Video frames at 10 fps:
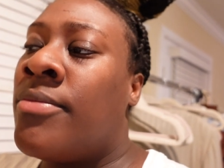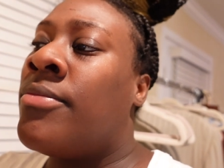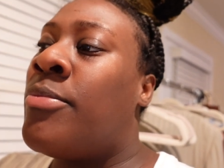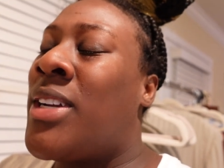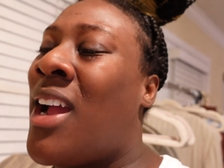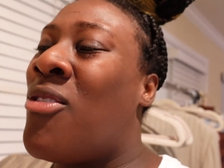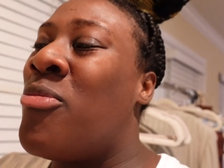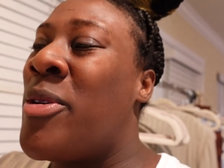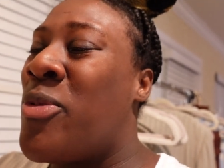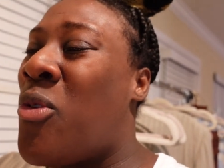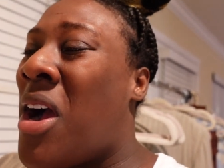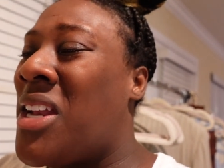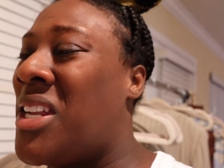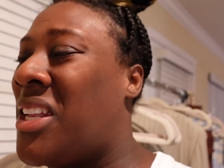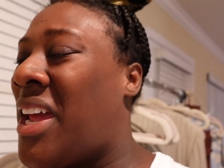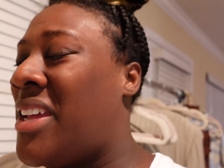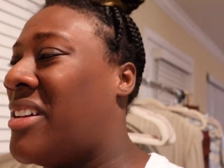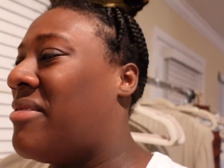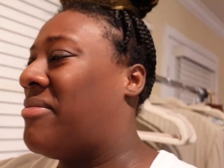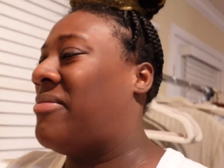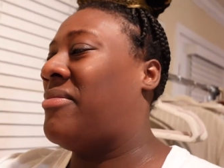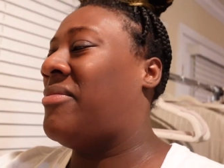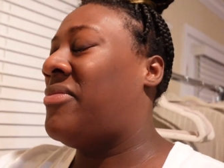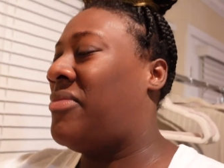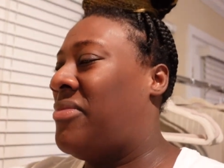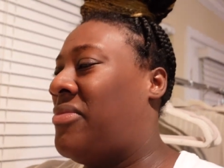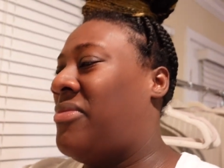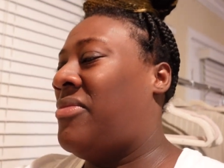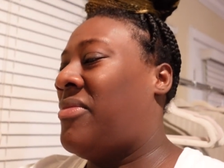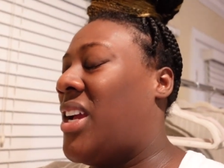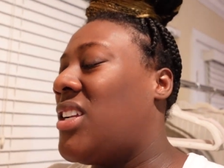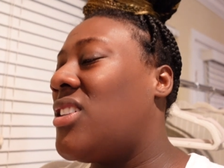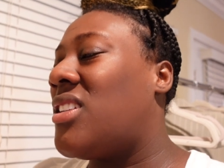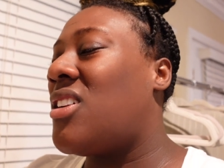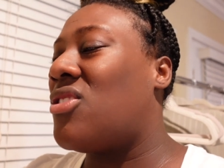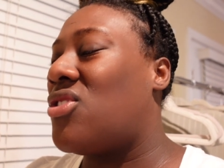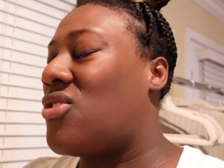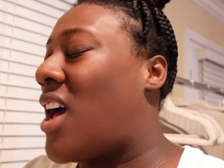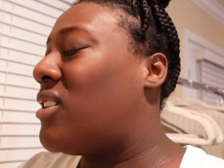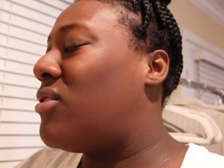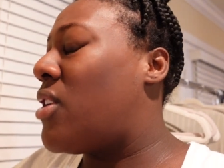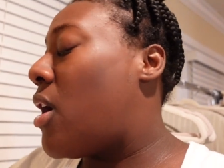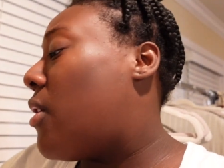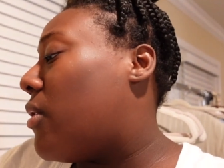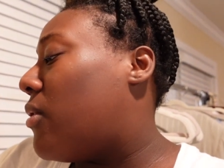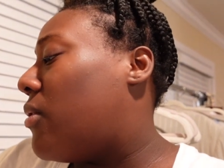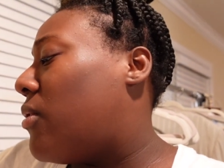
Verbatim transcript: Mm, but I remember why I didn't like it. It's just so, I don't know.